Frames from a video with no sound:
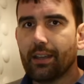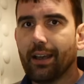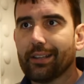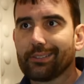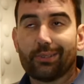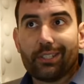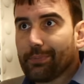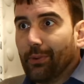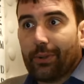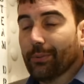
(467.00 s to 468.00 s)
Uh, so at this
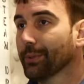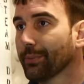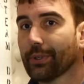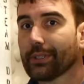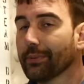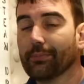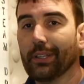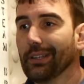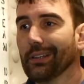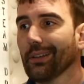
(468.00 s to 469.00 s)
point, we're
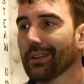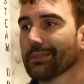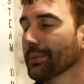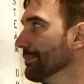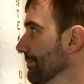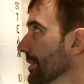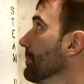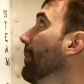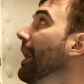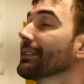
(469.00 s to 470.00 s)
completely lost. We, there
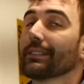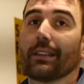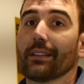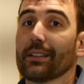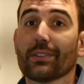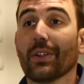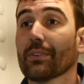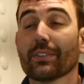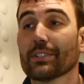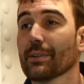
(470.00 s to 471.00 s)
are boxes like this all
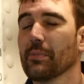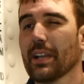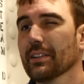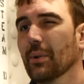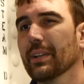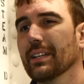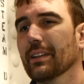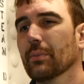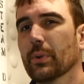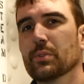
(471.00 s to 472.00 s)
over the ship. We got no
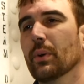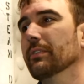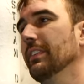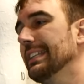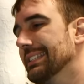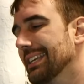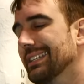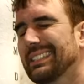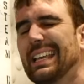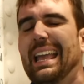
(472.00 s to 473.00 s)
idea which one feeds
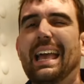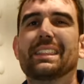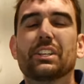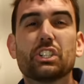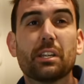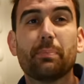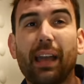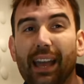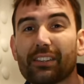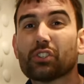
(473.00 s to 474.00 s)
this. And the ship
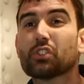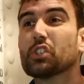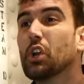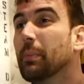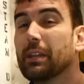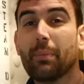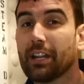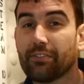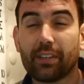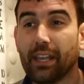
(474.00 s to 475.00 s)
had so many
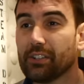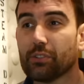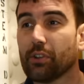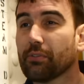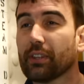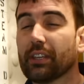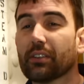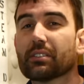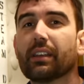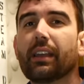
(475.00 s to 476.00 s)
modifications over the
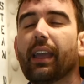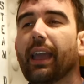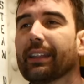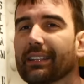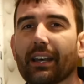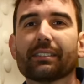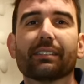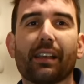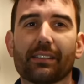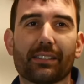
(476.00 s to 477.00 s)
years, it
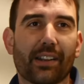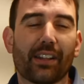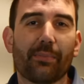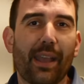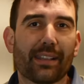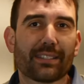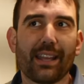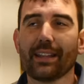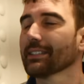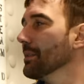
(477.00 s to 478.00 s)
doesn't necessarily make
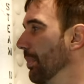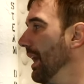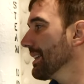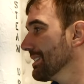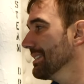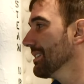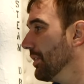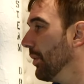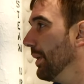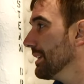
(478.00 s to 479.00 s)
sense. The box isn't
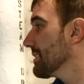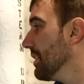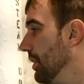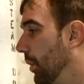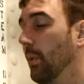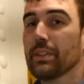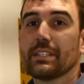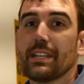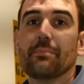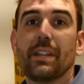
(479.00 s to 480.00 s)
always on the
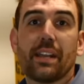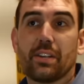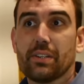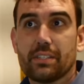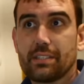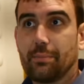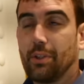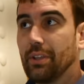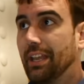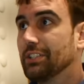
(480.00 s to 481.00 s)
same deck or in the same
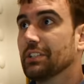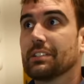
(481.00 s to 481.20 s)
location.